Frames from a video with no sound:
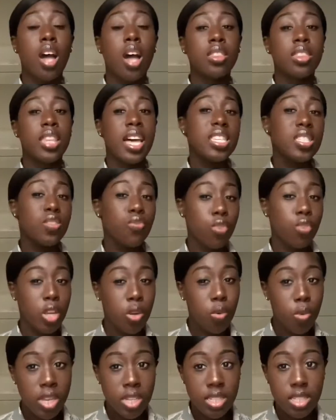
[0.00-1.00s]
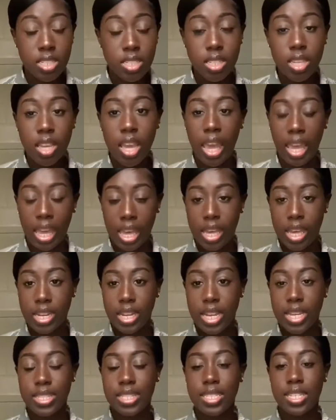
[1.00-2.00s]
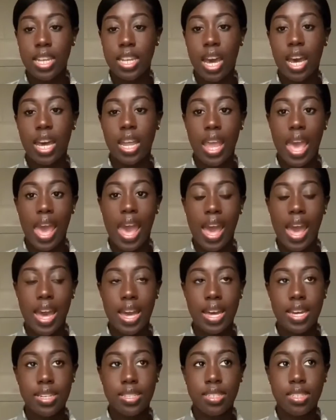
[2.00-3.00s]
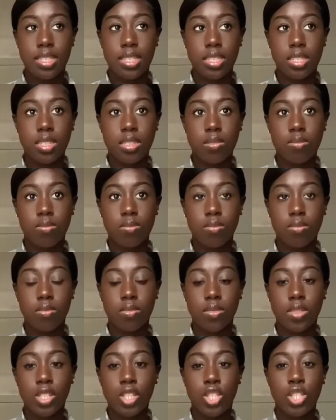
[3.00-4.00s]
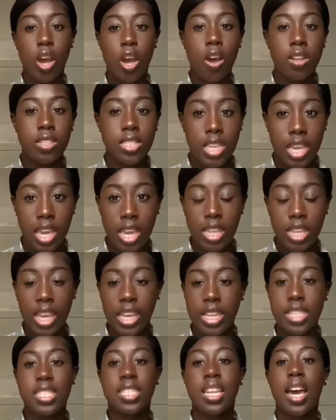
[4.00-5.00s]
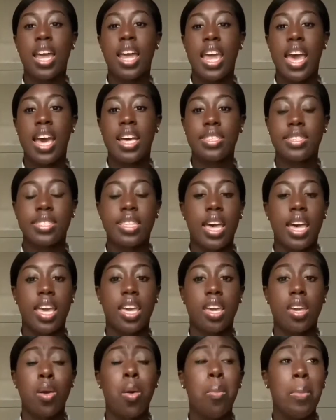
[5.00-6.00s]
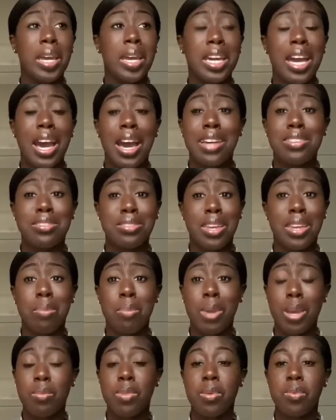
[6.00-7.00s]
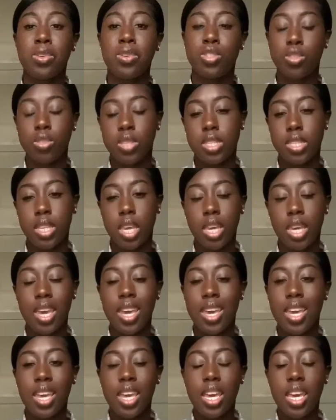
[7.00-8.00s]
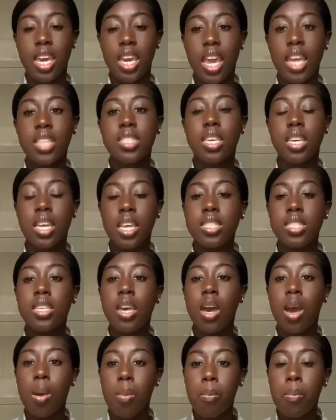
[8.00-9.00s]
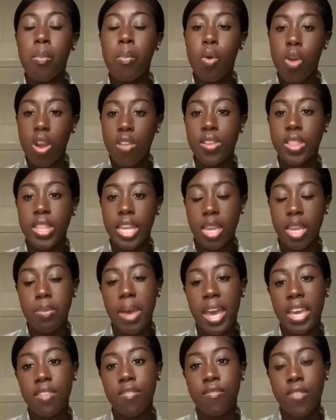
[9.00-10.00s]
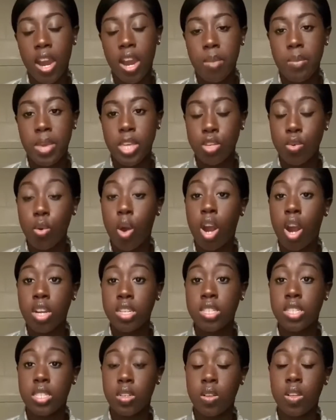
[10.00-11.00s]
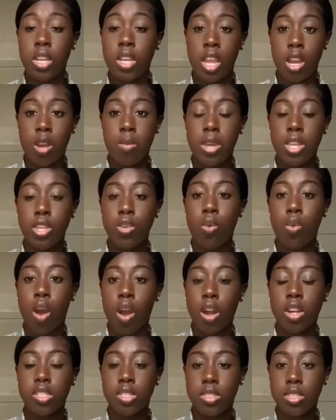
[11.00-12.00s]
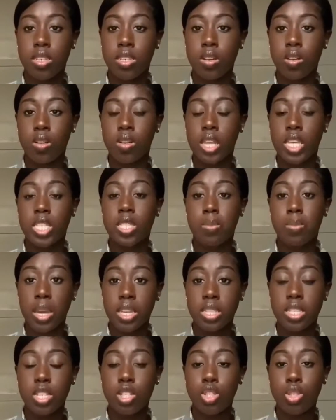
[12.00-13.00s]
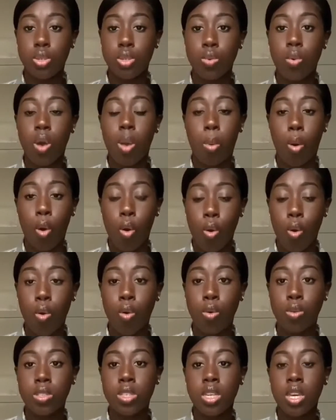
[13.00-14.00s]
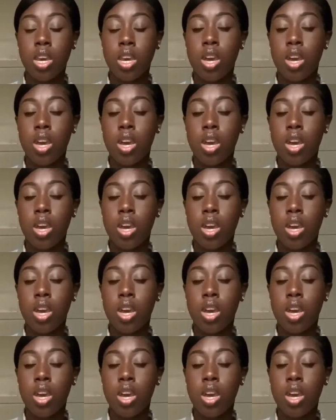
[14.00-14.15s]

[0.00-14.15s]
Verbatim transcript: less frequent and it's not as daunting. Like it's not as like, oh my gosh, like my new would do this. Like it's it's more of a laid back environment. You are still an airman. You are still expected to uphold